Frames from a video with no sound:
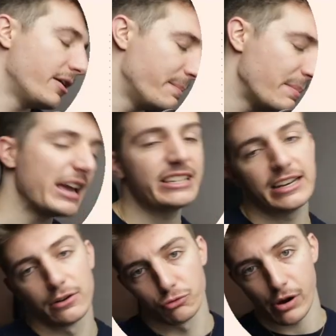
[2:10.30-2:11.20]

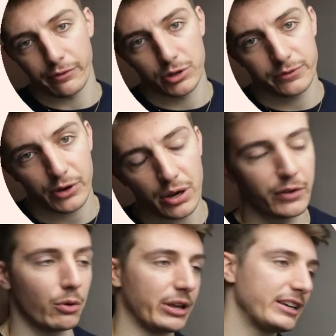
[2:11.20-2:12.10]
amazing little reference for you
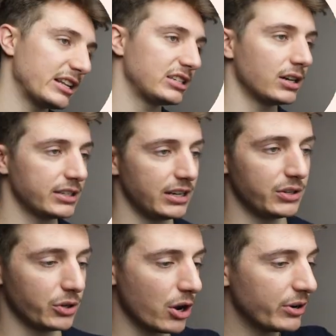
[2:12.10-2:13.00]
if you want to get started
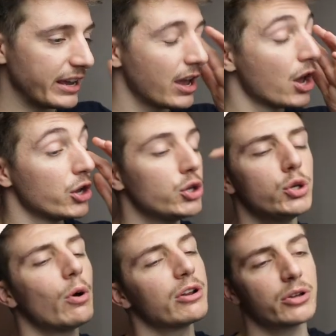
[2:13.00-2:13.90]
into coding.
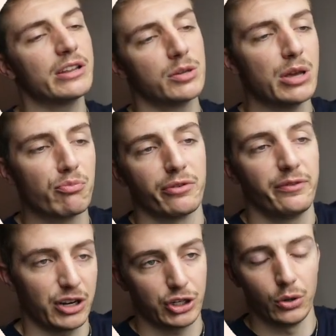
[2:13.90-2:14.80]
You are not going to be a
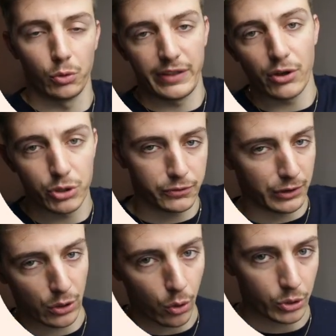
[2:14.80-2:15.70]
professional with those
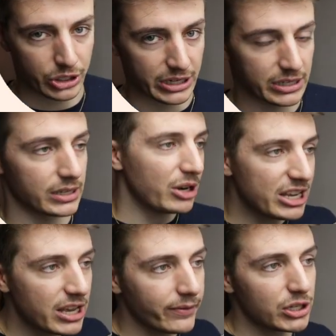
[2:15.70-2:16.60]
free courses, but
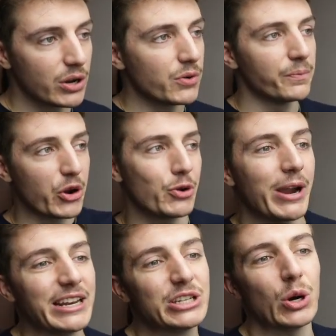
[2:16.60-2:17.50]
it gives you a
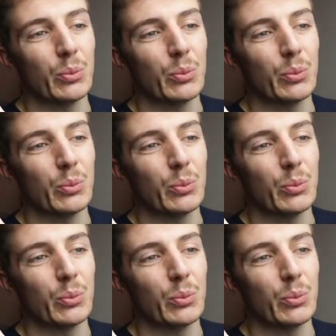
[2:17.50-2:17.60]
great